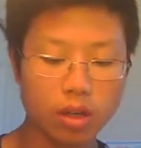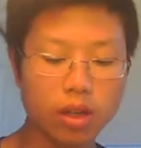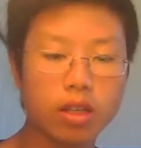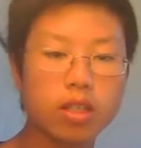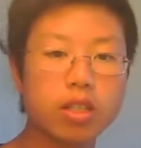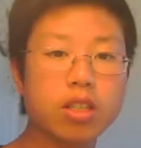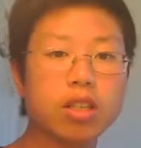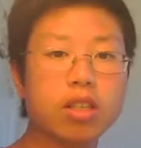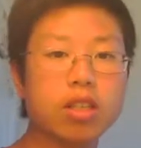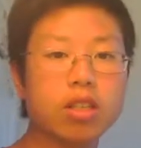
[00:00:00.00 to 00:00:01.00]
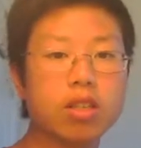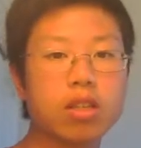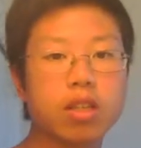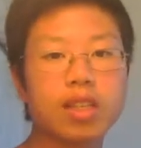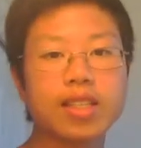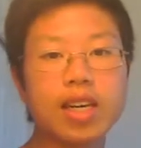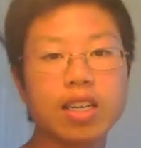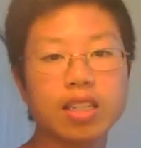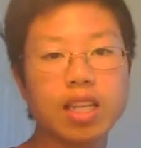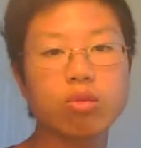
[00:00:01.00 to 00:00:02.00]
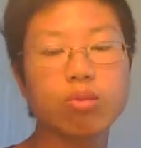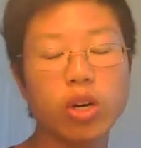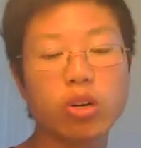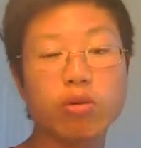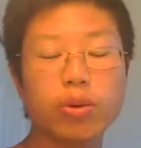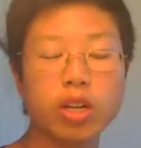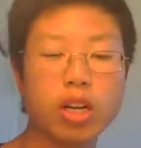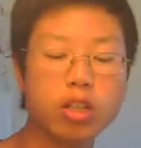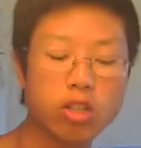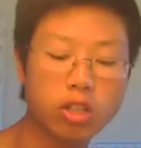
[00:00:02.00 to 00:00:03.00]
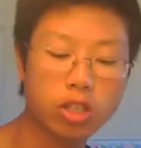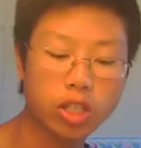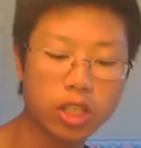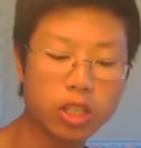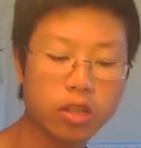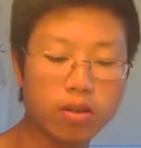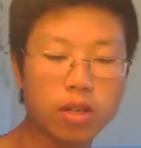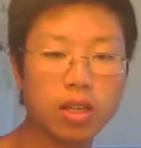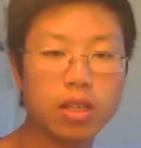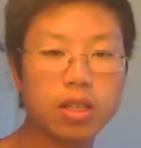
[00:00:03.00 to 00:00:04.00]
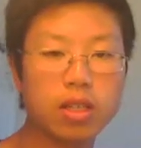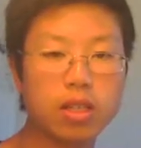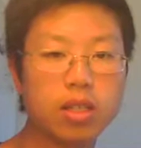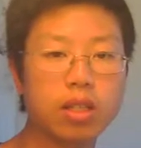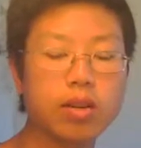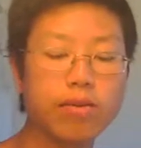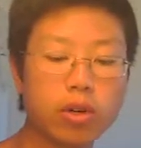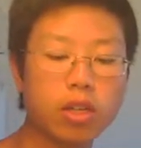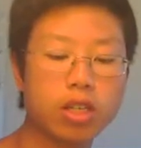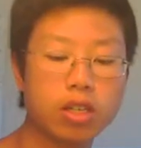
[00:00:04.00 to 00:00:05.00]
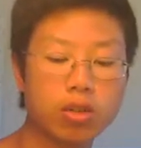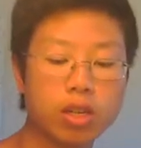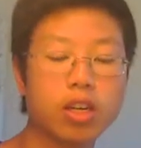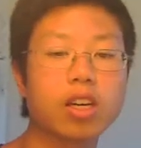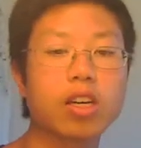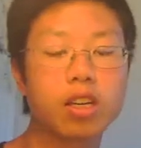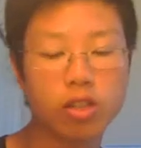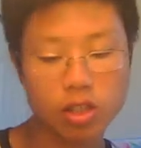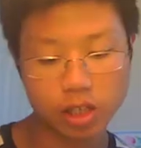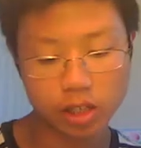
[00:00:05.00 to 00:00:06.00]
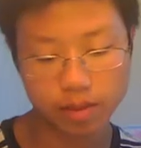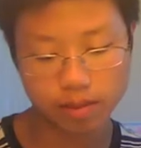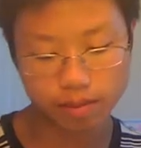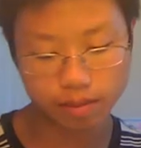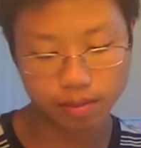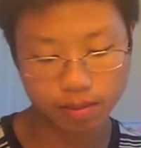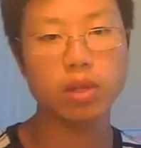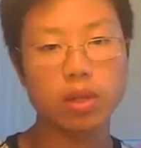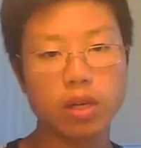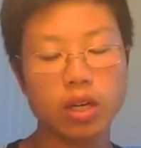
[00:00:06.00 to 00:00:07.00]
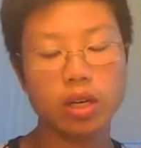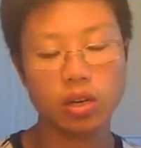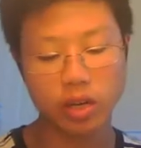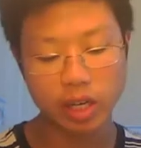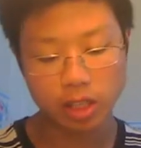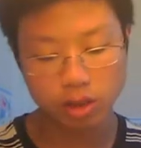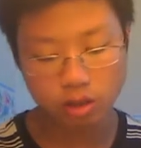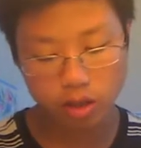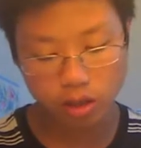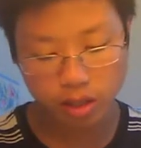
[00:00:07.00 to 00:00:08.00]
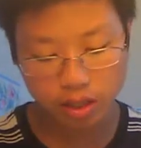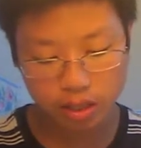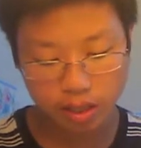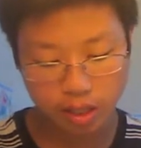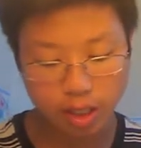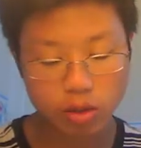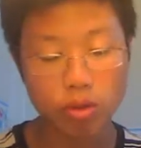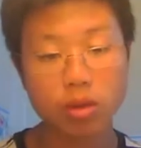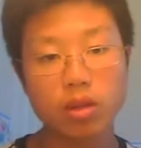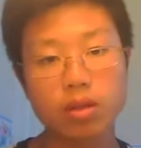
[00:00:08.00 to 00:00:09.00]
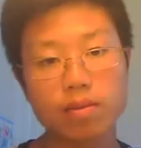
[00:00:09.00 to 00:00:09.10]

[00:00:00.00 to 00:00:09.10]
Thus, the exact same amount of potential energy is converted to kinetic energy, and our answer is equal.